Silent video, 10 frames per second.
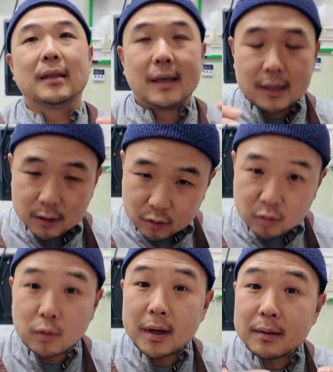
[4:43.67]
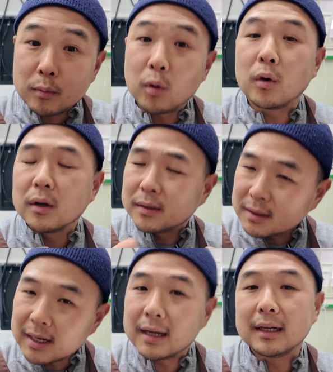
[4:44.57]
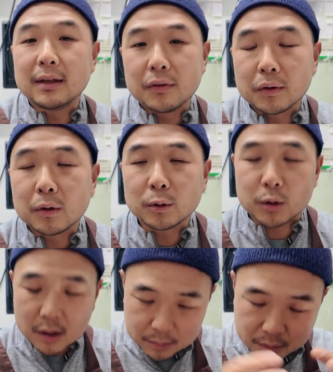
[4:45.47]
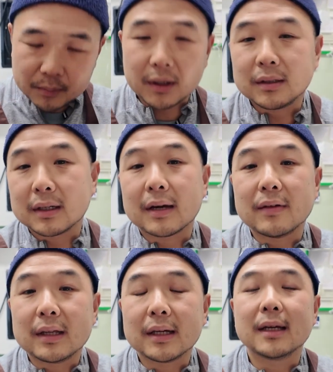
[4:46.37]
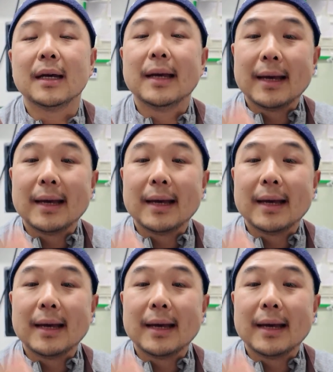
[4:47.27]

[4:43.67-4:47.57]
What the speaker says: then do a more slightly thorough job mixing everything,